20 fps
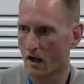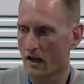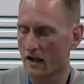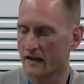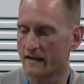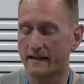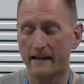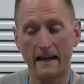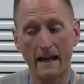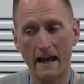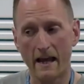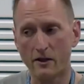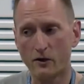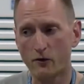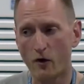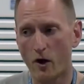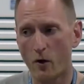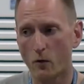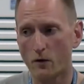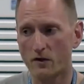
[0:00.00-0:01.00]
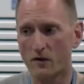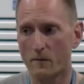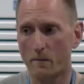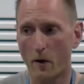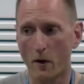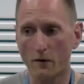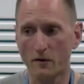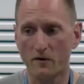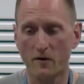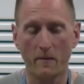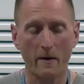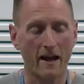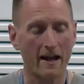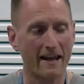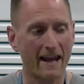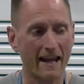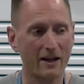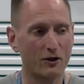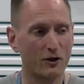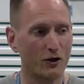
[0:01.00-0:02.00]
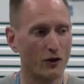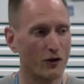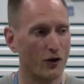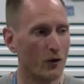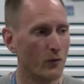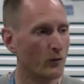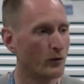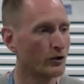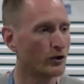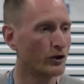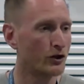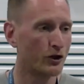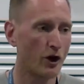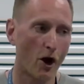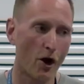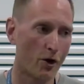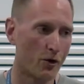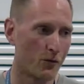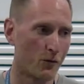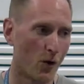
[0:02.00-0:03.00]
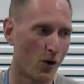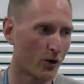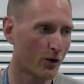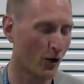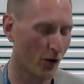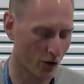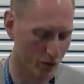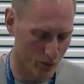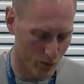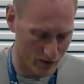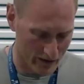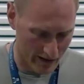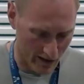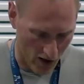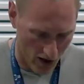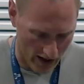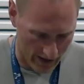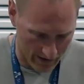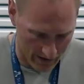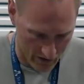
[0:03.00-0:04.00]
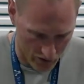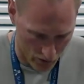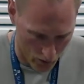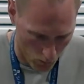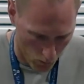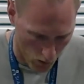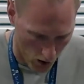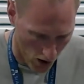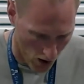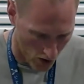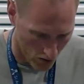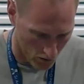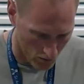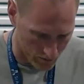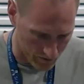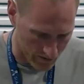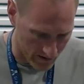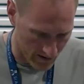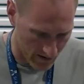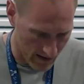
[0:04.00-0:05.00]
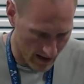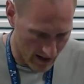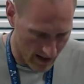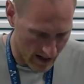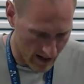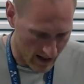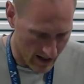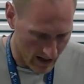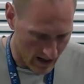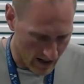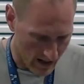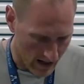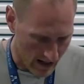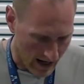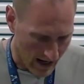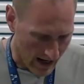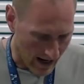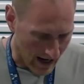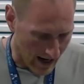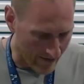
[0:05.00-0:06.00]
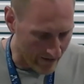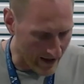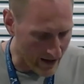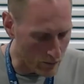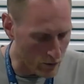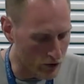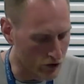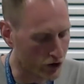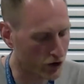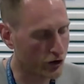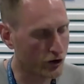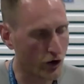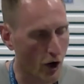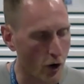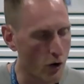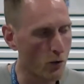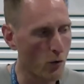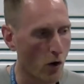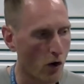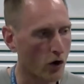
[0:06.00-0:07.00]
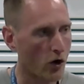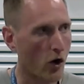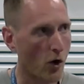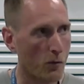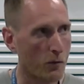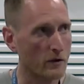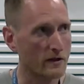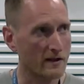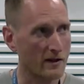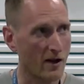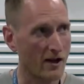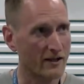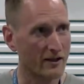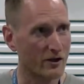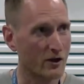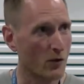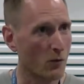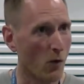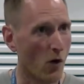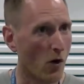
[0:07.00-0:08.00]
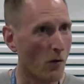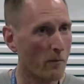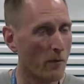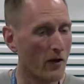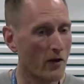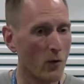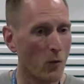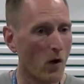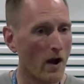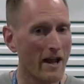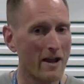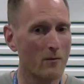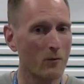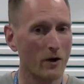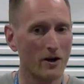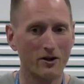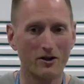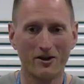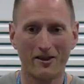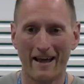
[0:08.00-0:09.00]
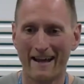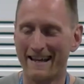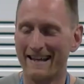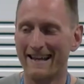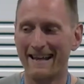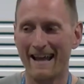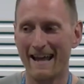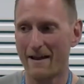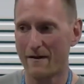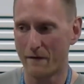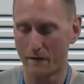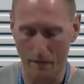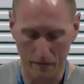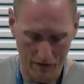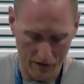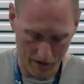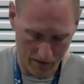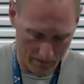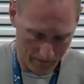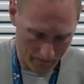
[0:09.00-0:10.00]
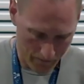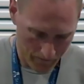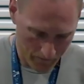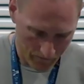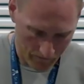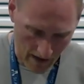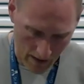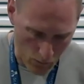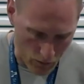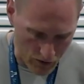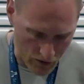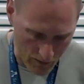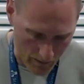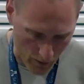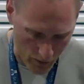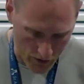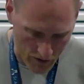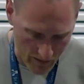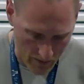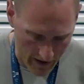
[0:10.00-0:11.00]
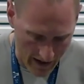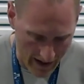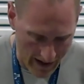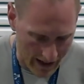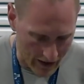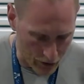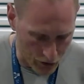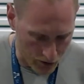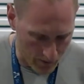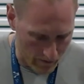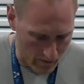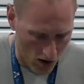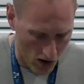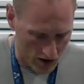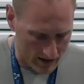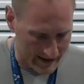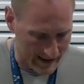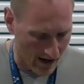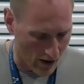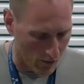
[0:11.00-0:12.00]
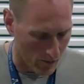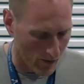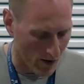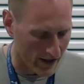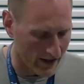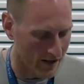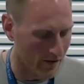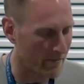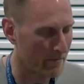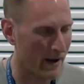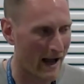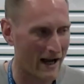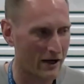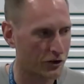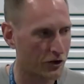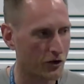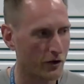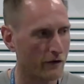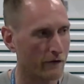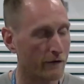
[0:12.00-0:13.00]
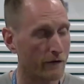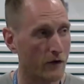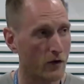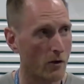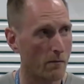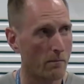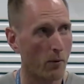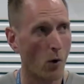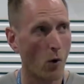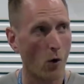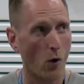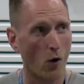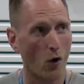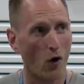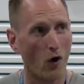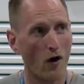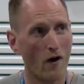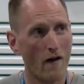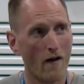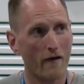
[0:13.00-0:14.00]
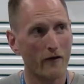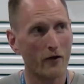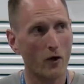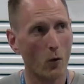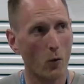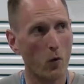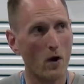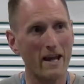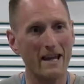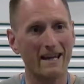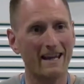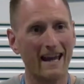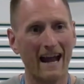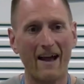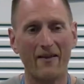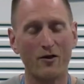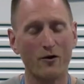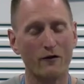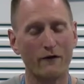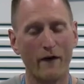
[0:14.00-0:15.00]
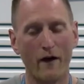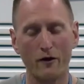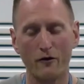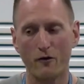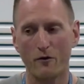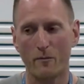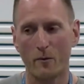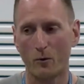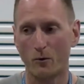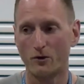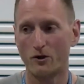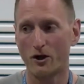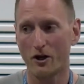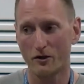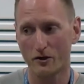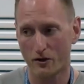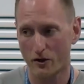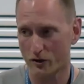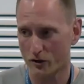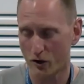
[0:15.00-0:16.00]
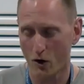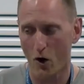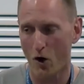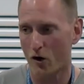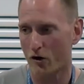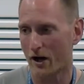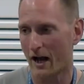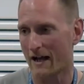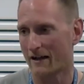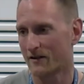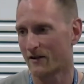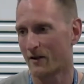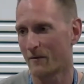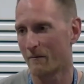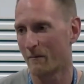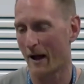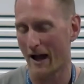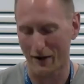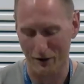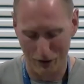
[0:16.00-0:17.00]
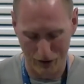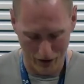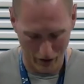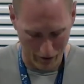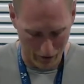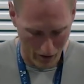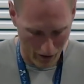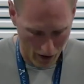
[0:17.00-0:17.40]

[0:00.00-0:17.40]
You see, Israel was supposed to be a nation that would show what God was like to the world. And they would show what God was like to the world by the way in which they lived. They were supposed to be a nation marked out by compassion for the poor, the weak, and the vulnerable, just as God has compassion